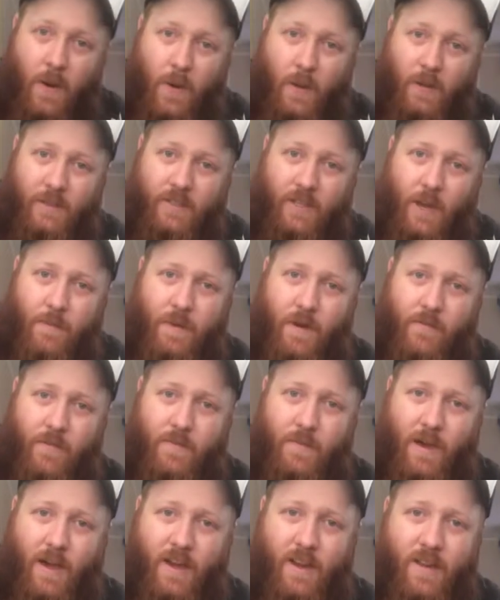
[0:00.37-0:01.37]
What's up,
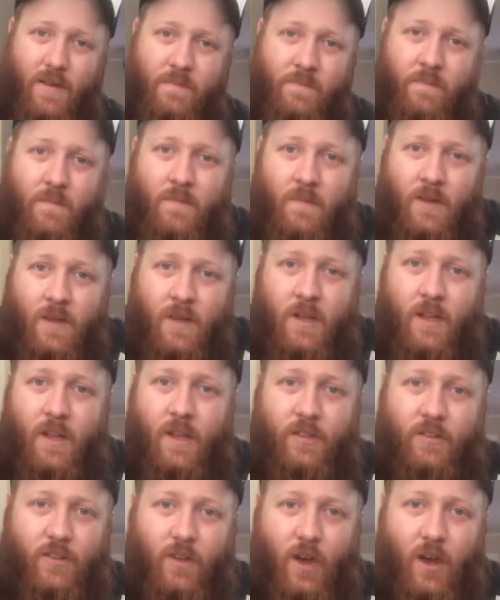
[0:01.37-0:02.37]
everybody?
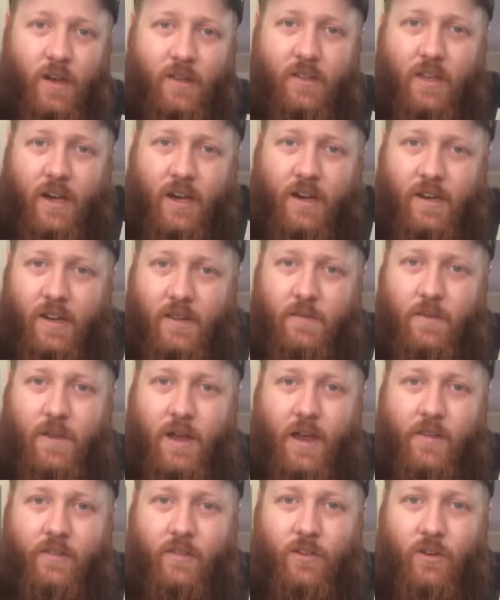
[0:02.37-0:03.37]
So I thought I'd give you
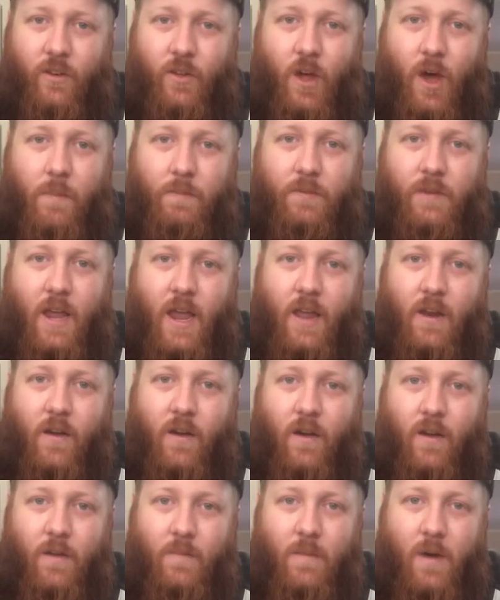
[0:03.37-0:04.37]
guys a little update
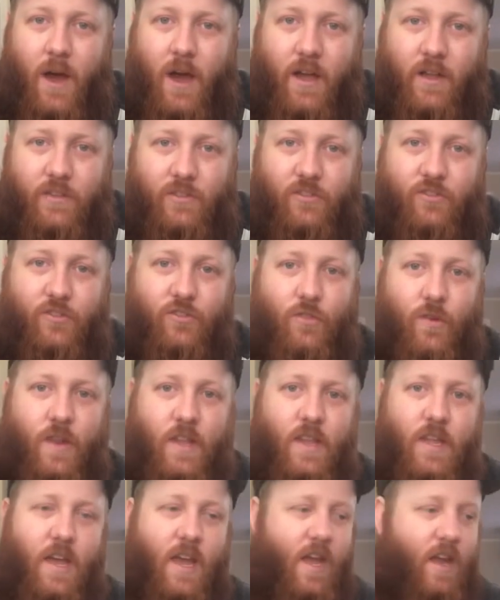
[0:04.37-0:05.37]
on my
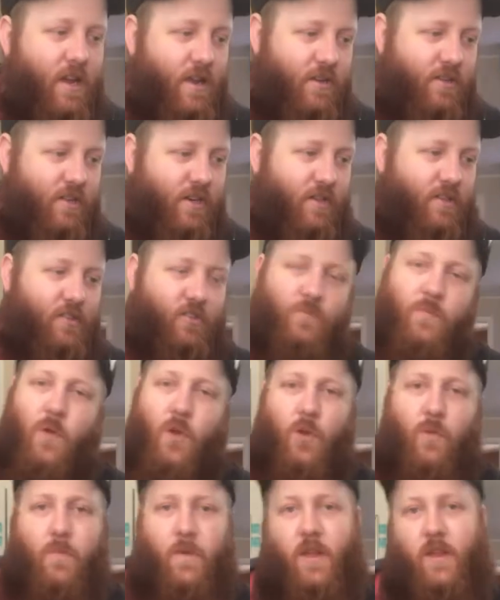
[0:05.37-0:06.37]
string gauge
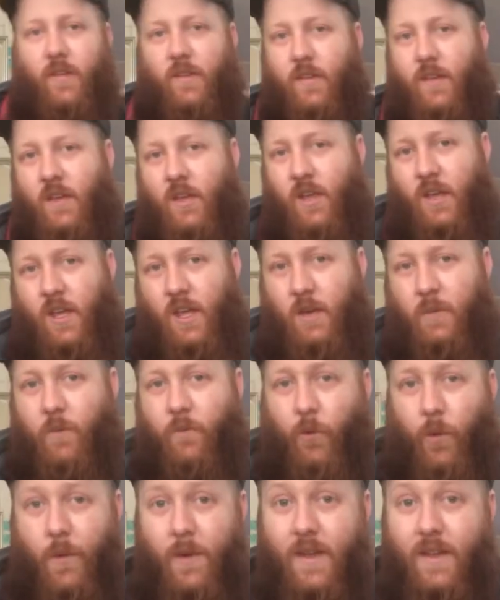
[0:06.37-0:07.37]
experiment.
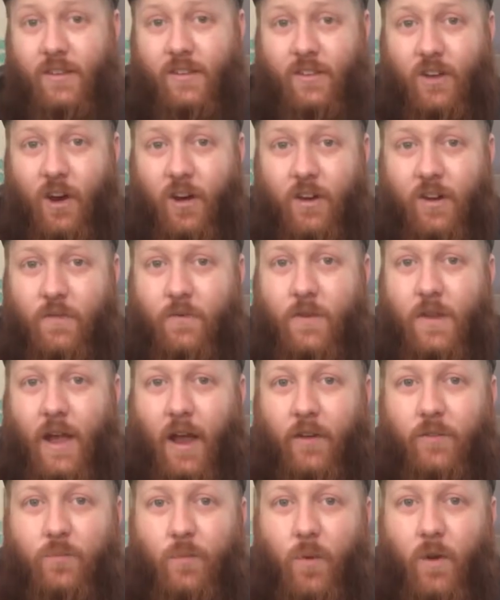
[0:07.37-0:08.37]
Before we get started, if you
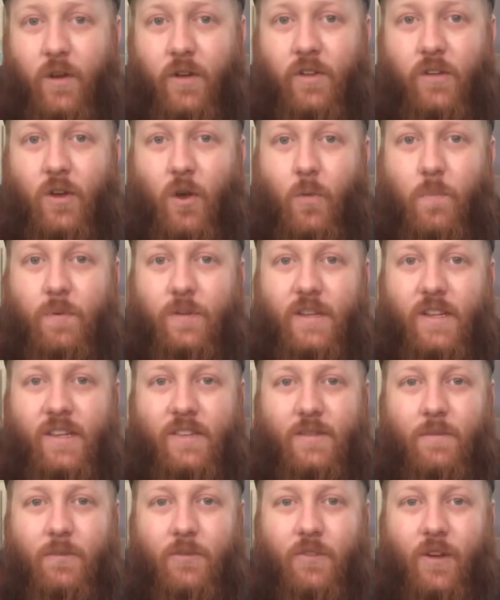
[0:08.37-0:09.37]
guys would,
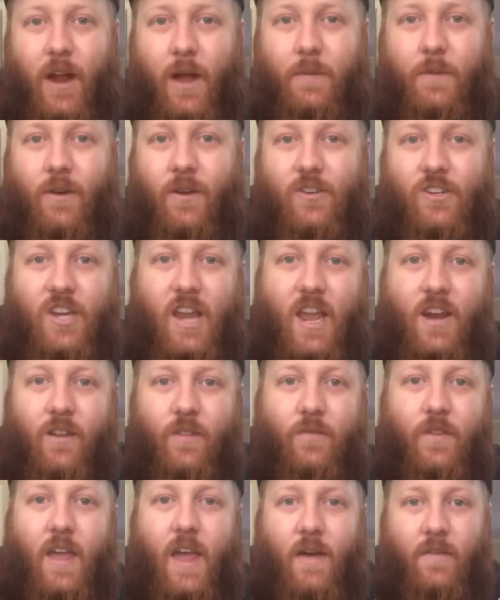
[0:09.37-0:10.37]
please subscribe to our
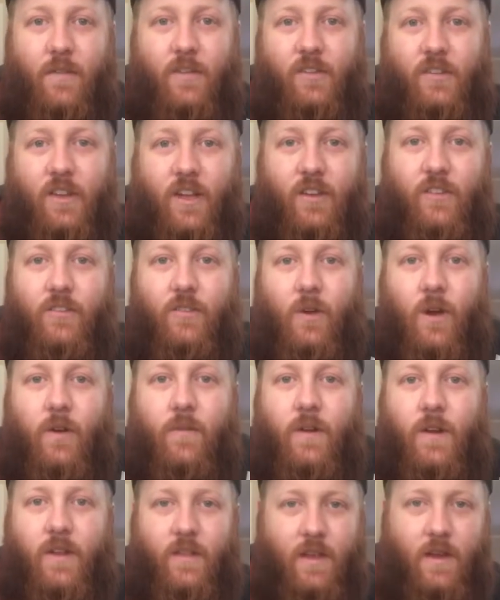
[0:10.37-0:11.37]
channel if you haven't done so
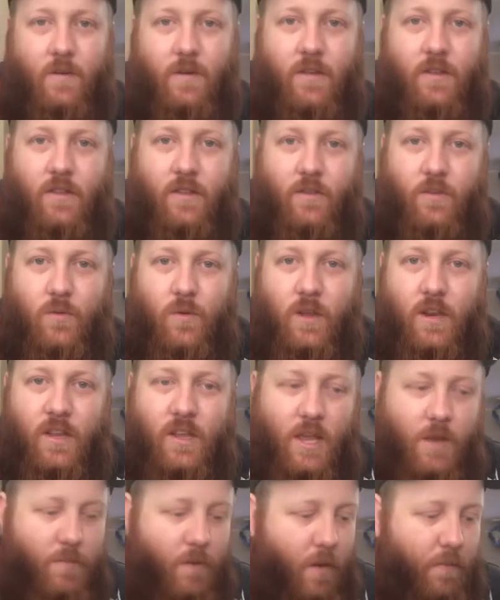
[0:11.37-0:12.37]
already. That way you can
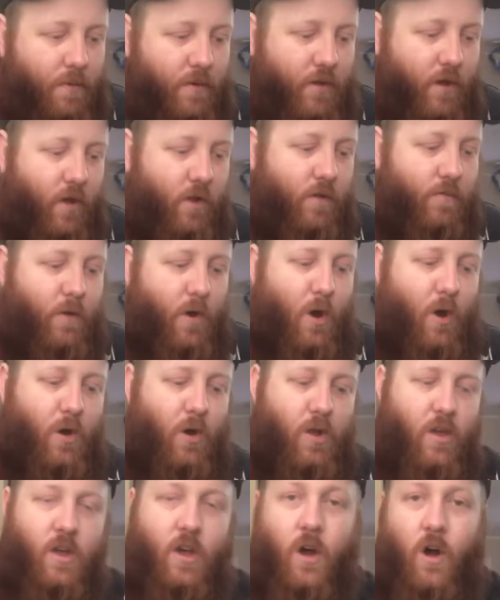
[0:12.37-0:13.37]
keep up with all of
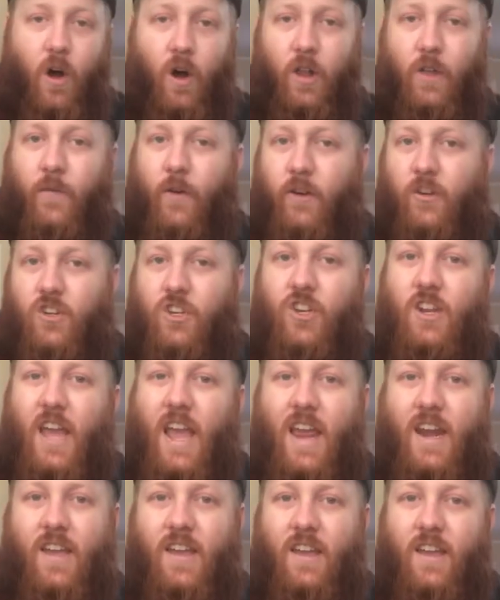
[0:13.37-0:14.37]
our
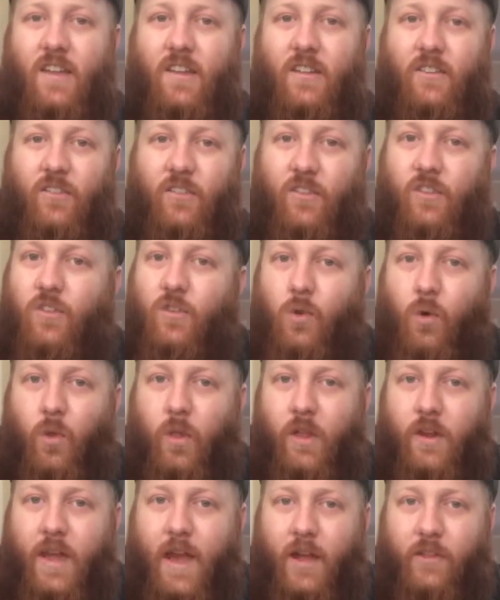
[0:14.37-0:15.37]
shenanigans and
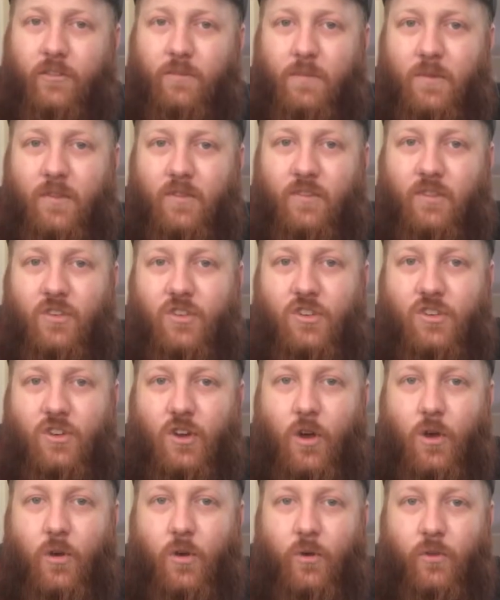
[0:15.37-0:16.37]
cool announcements and
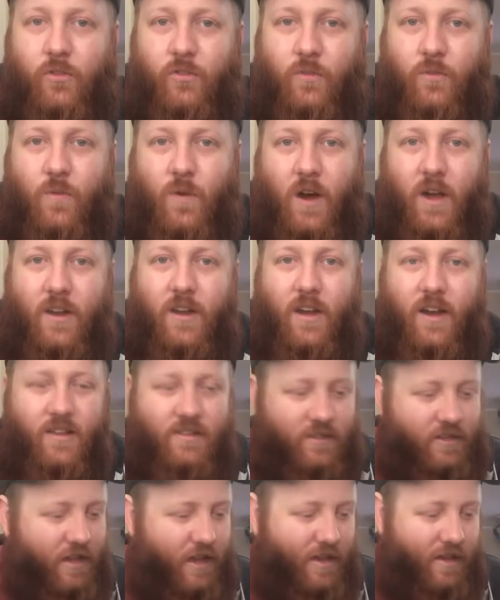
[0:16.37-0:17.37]
shows and
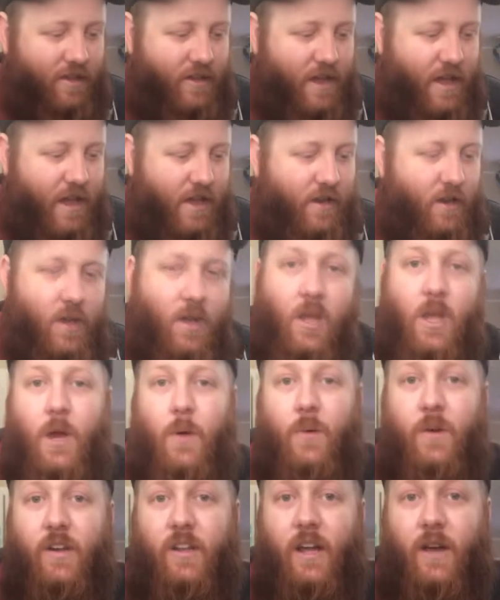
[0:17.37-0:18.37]
whatnots like that.
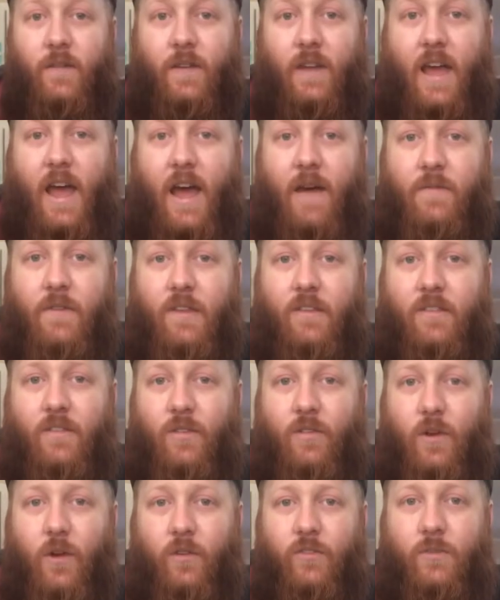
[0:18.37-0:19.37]
We'd love to have you,
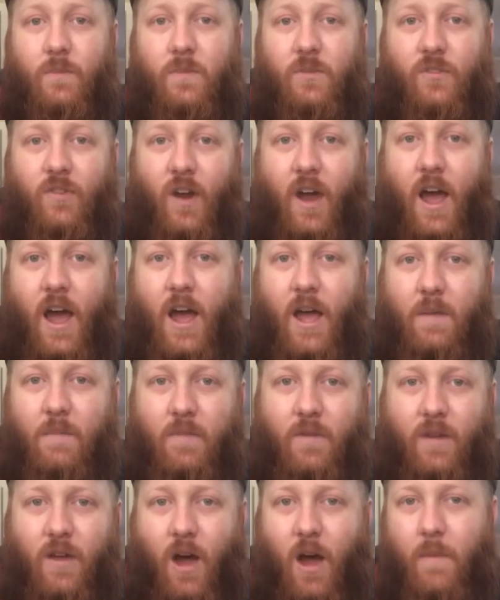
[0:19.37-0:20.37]
so go
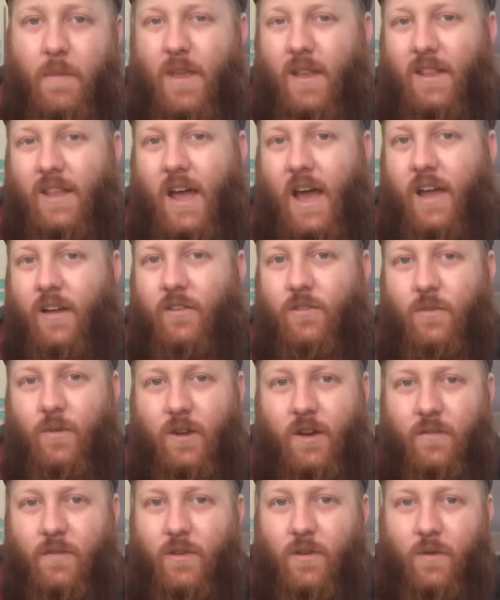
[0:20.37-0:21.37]
subscribe, comment, like, do
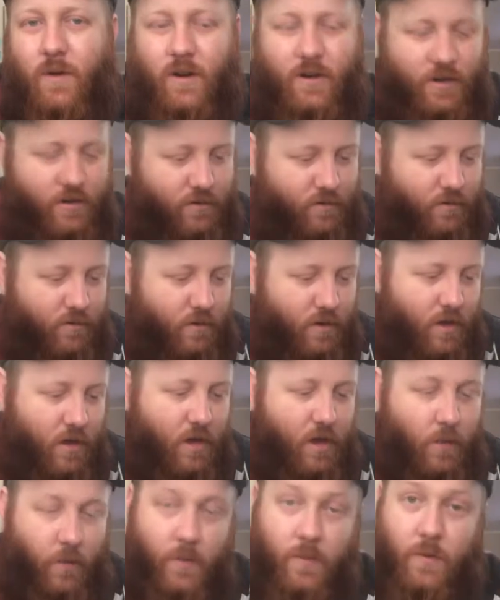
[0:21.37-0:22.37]
whatever you want to do.
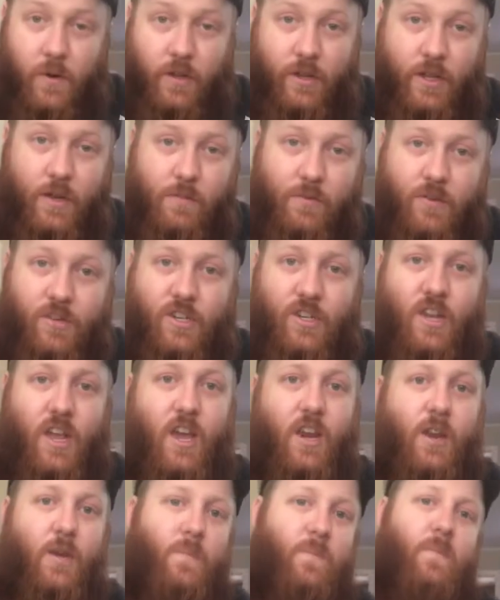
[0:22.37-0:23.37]
We really
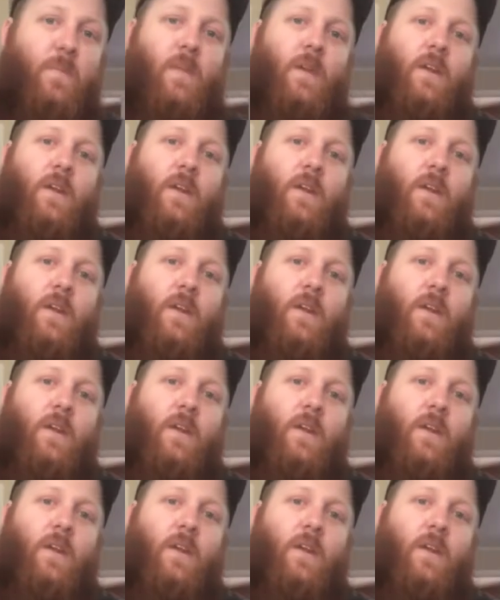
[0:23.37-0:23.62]
appreciate it.